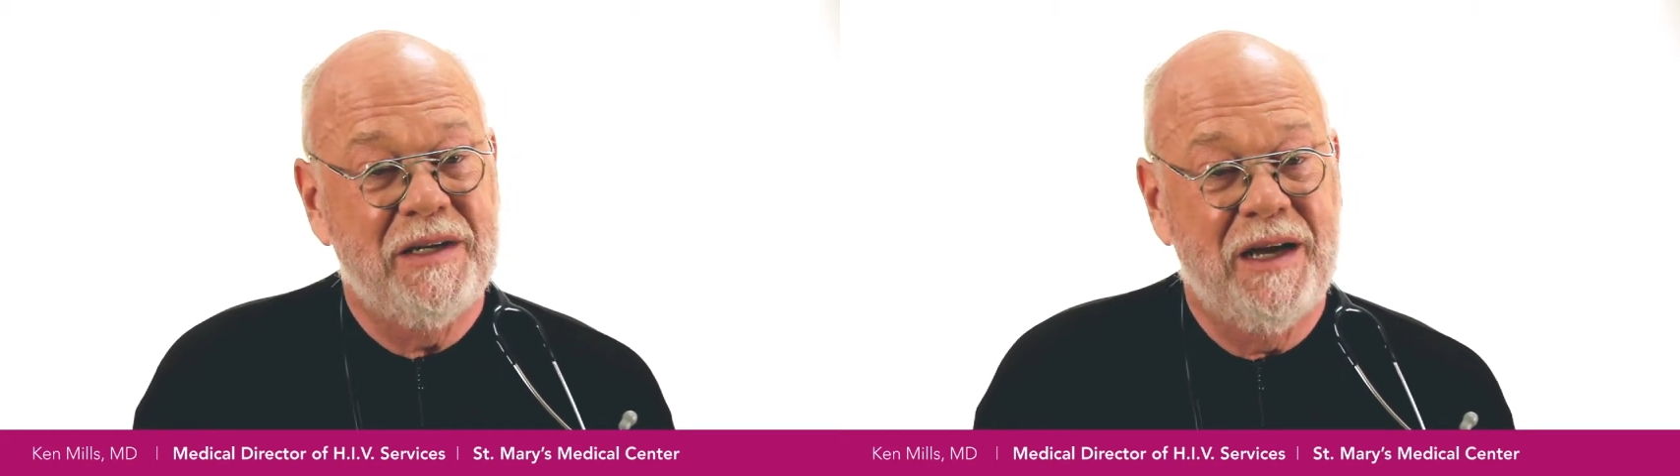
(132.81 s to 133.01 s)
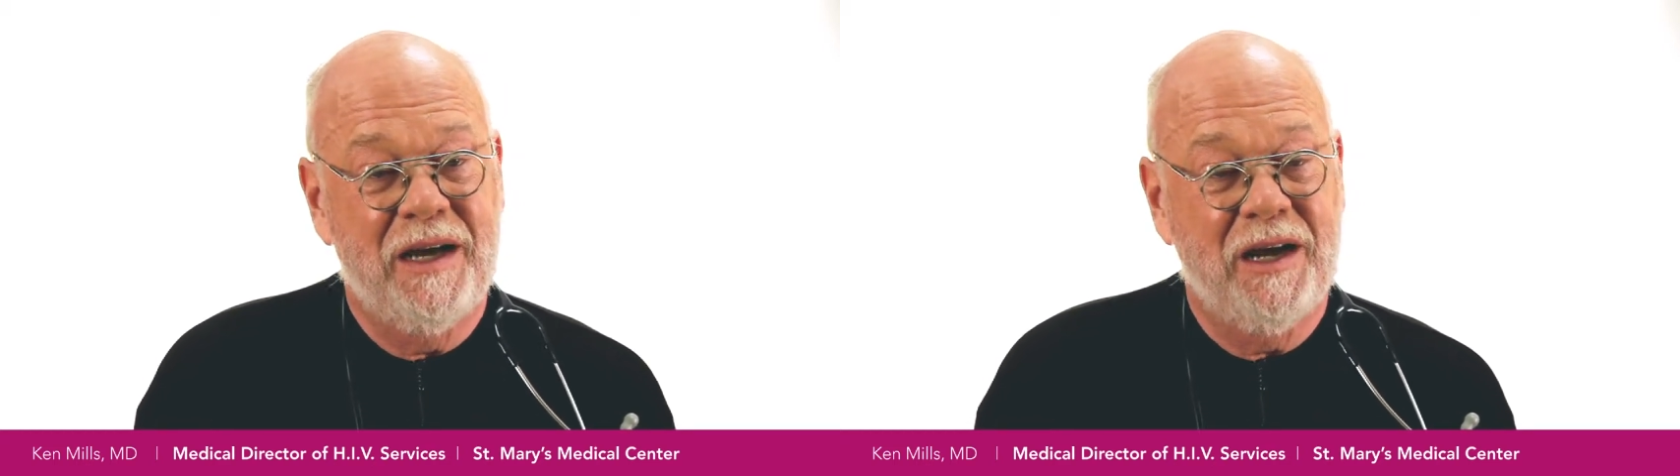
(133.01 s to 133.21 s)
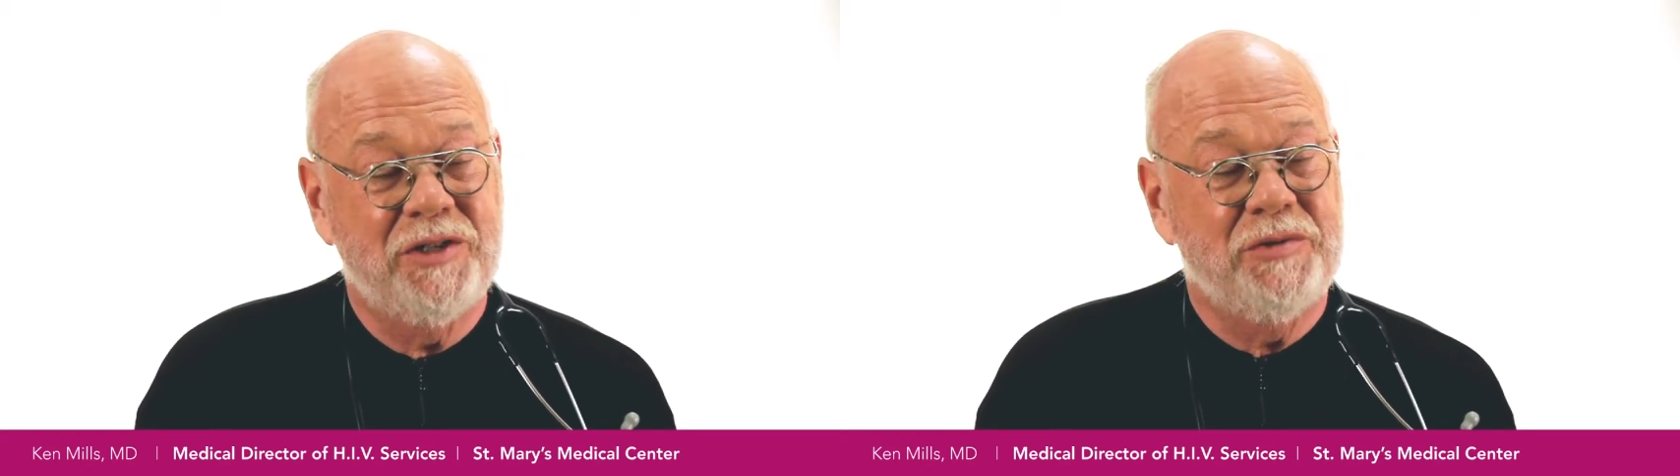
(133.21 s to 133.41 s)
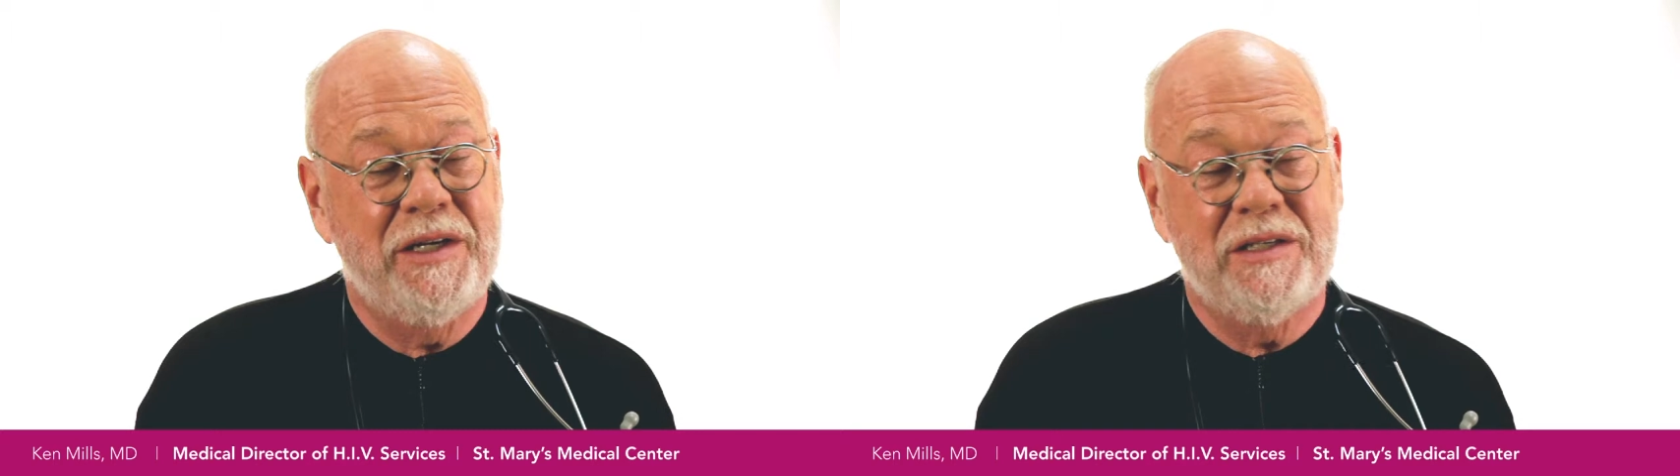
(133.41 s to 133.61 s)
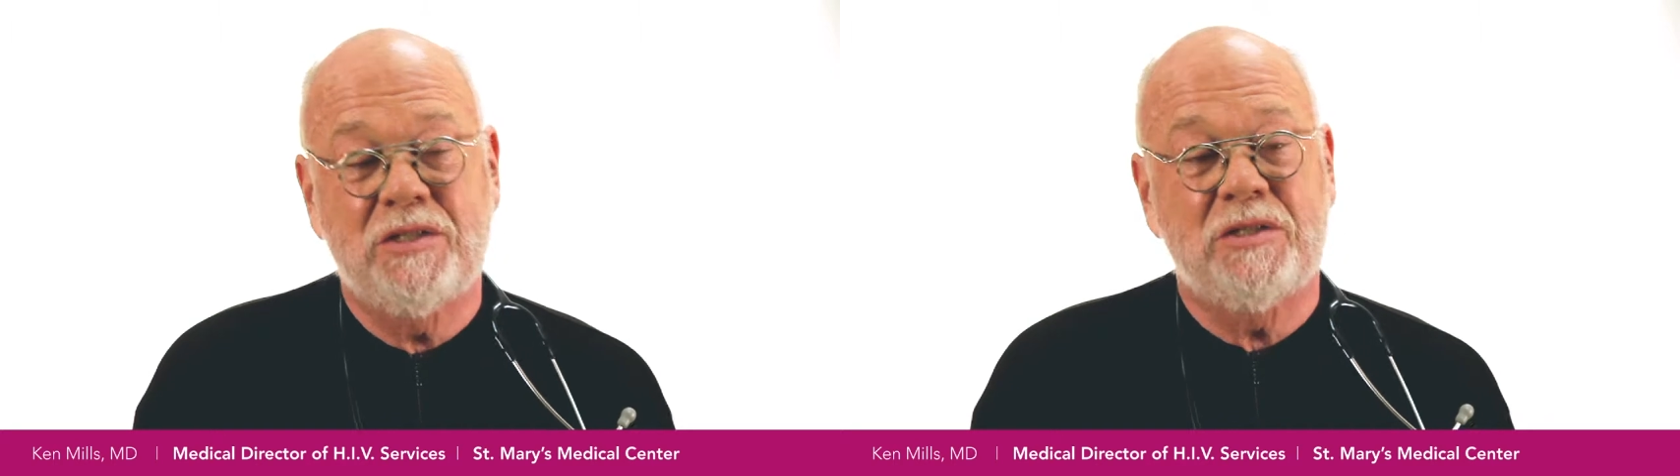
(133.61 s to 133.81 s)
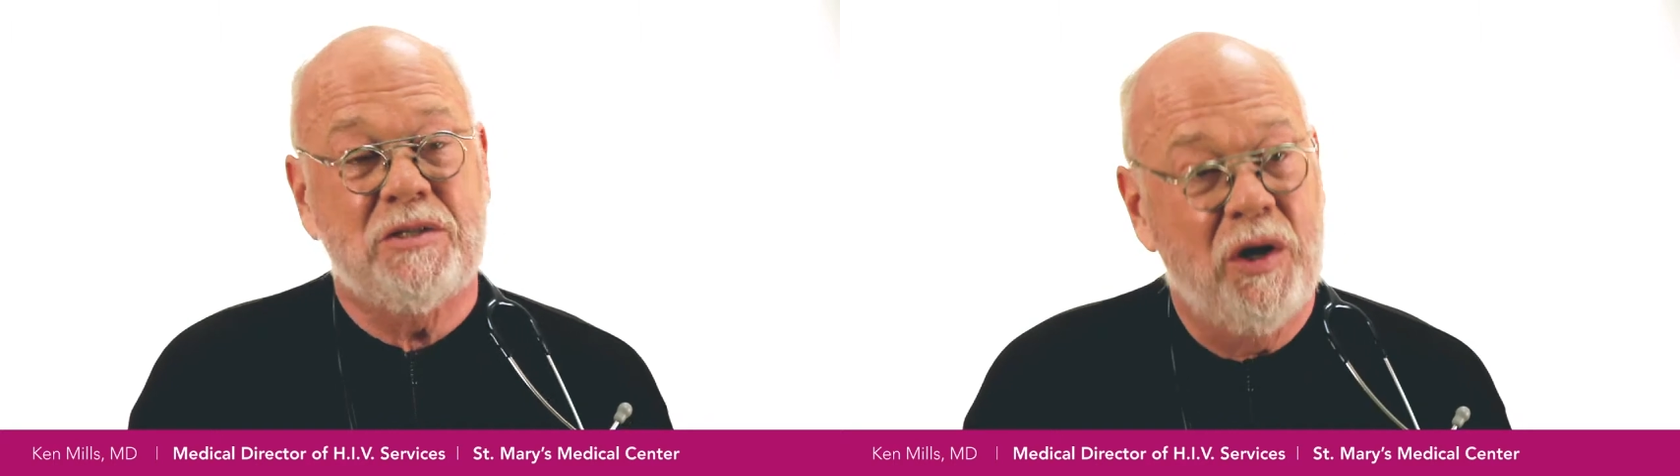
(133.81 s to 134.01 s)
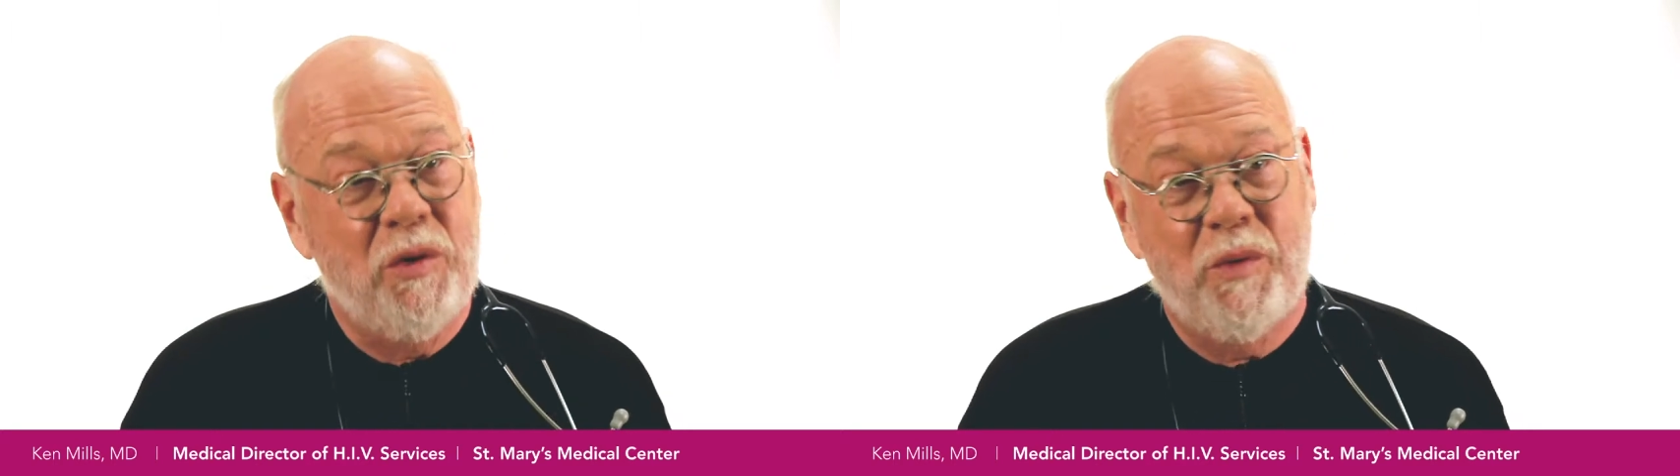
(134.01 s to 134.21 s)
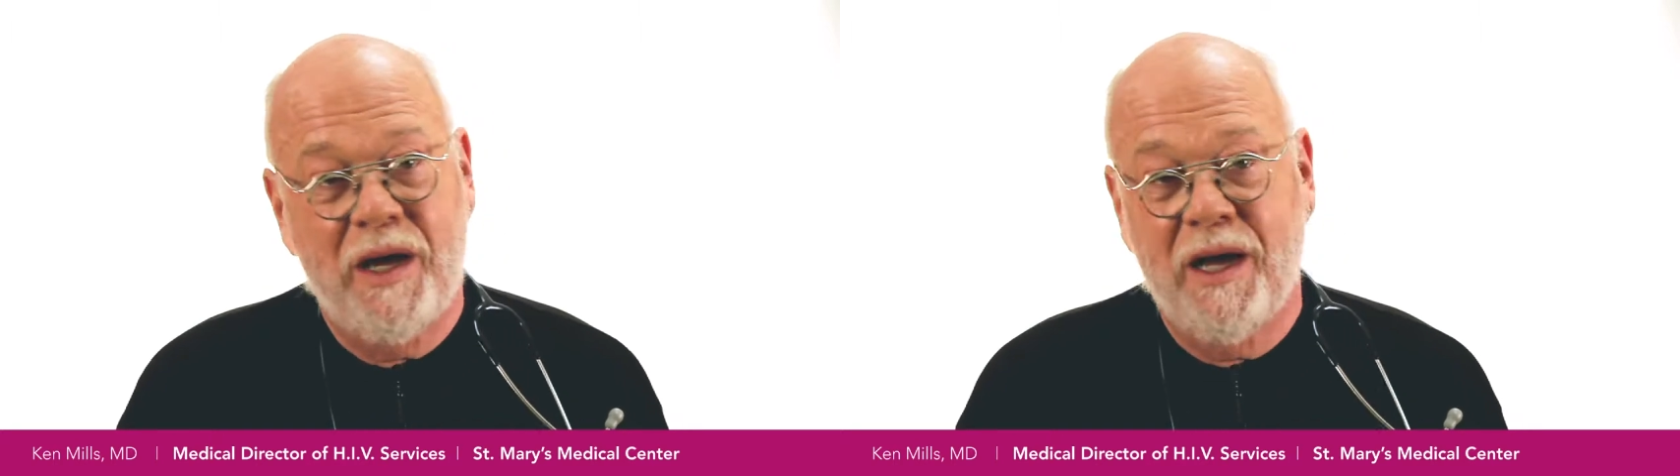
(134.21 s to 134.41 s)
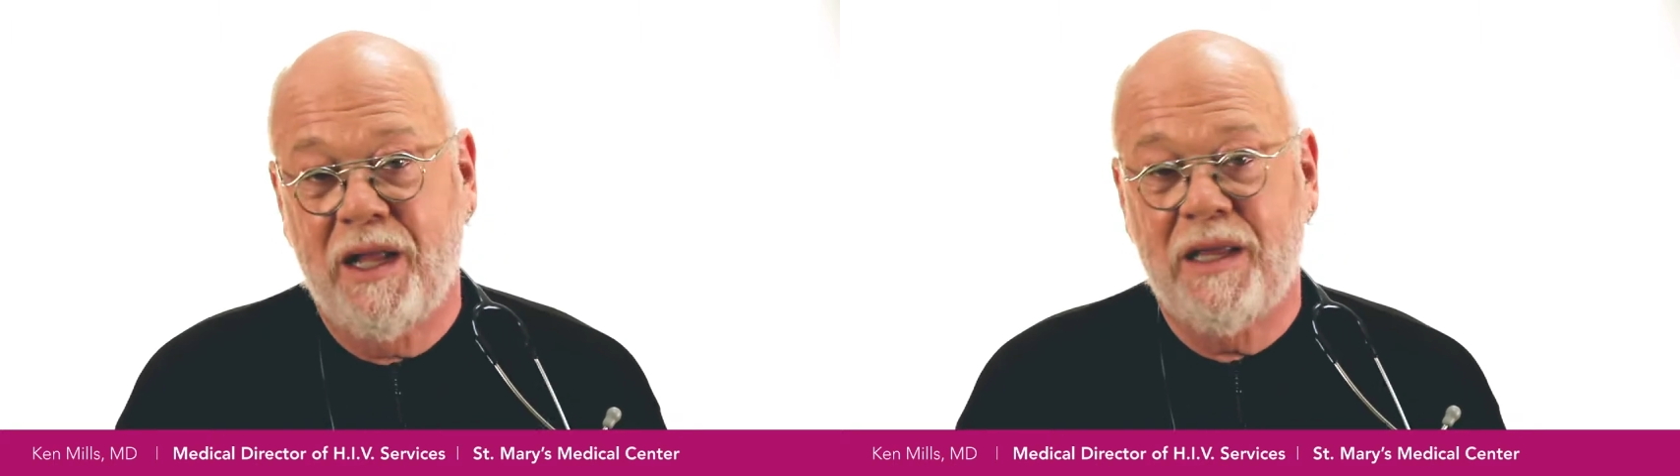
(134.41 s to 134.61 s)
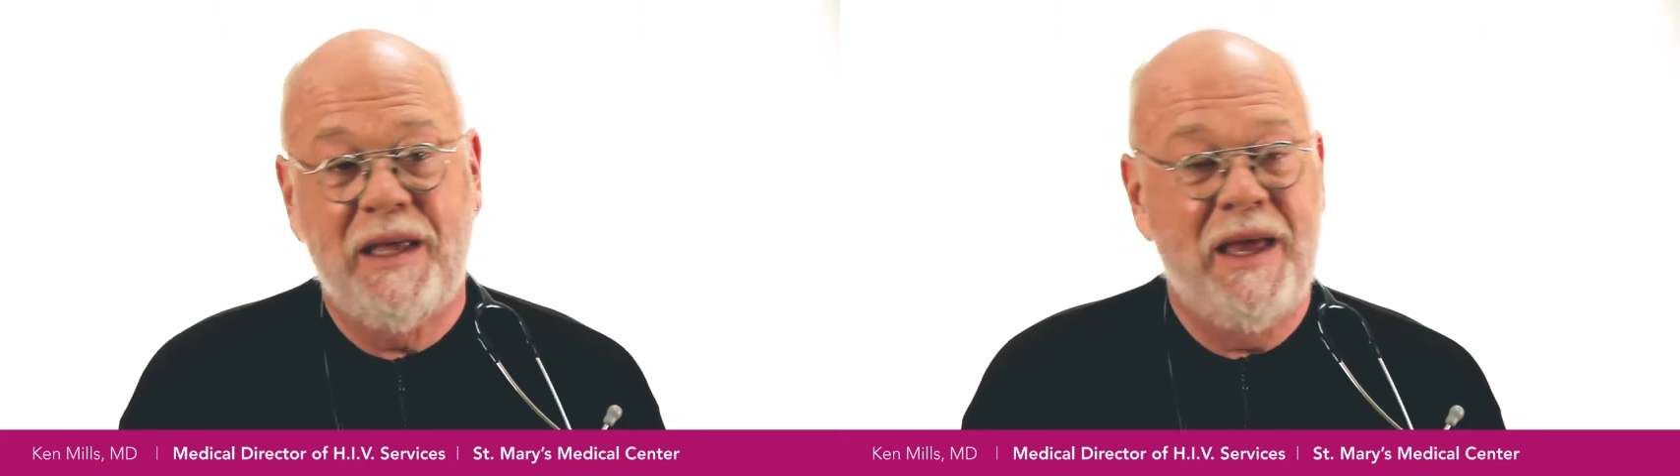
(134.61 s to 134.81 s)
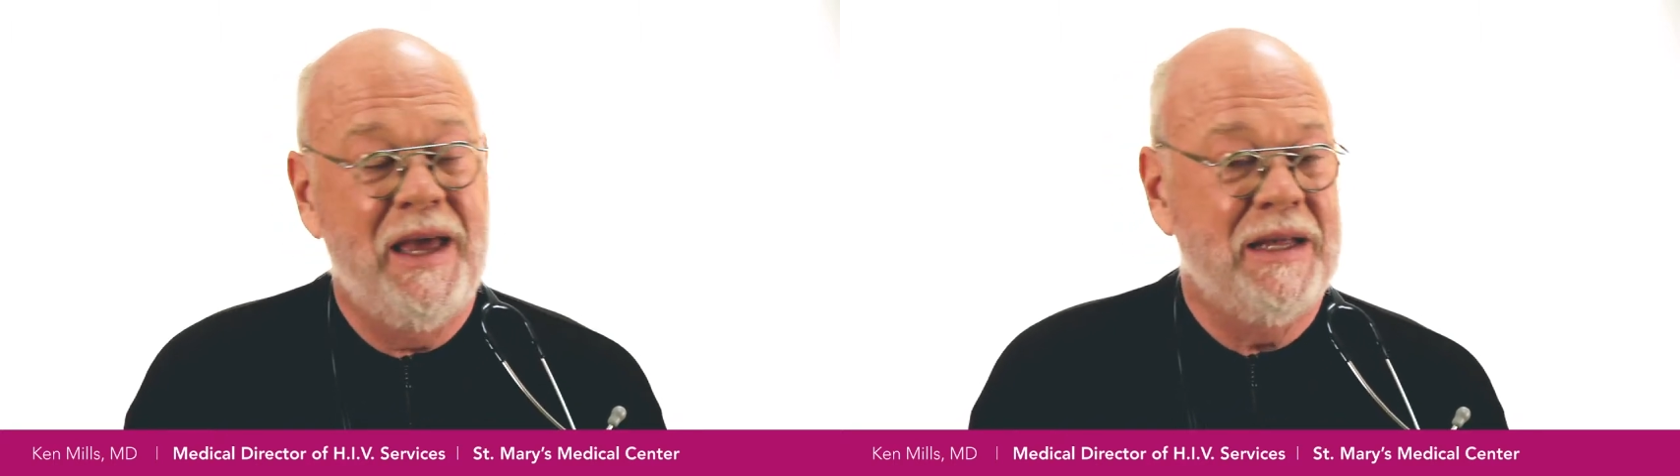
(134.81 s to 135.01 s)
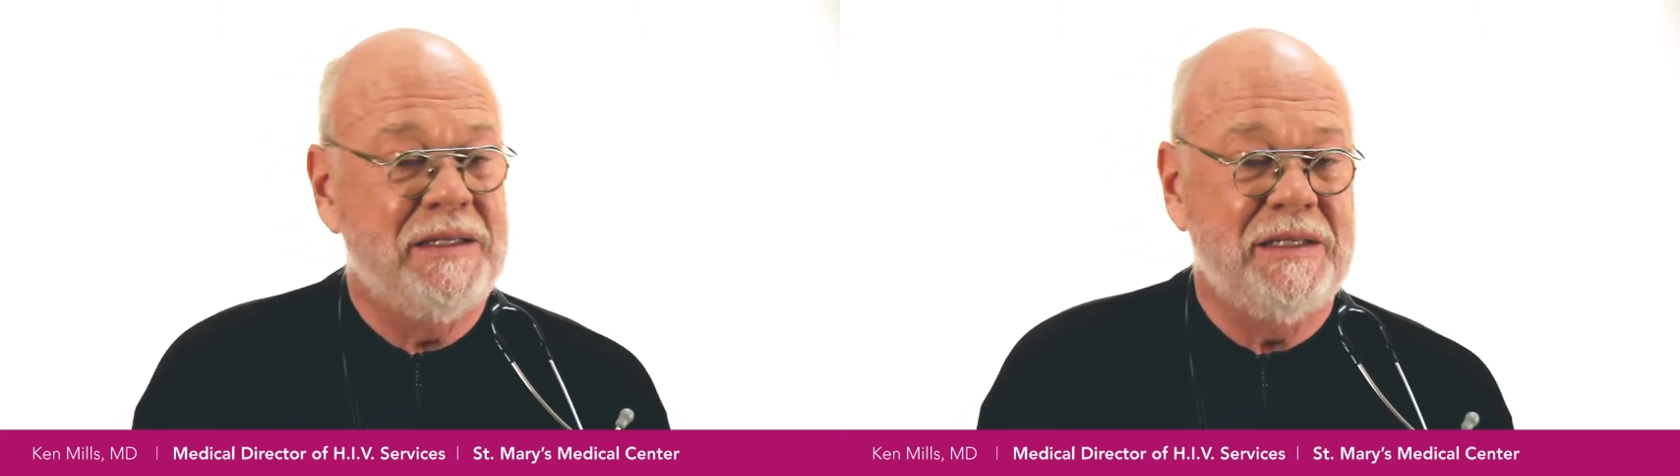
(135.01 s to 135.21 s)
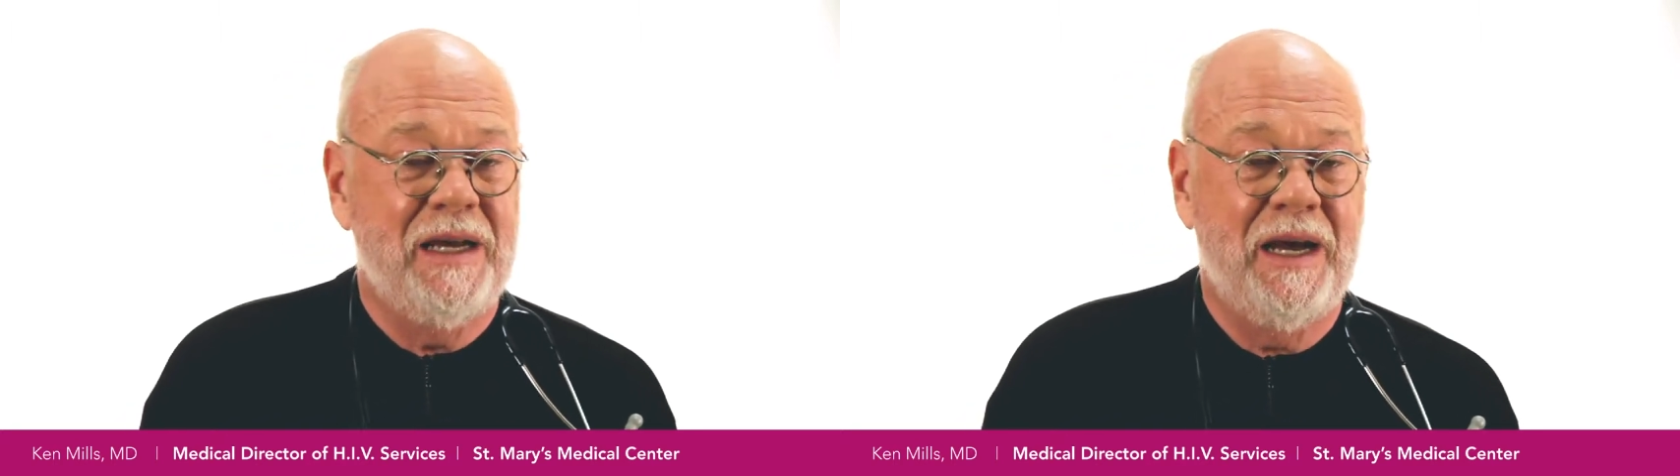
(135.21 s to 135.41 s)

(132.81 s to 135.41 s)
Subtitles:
are treated so well, and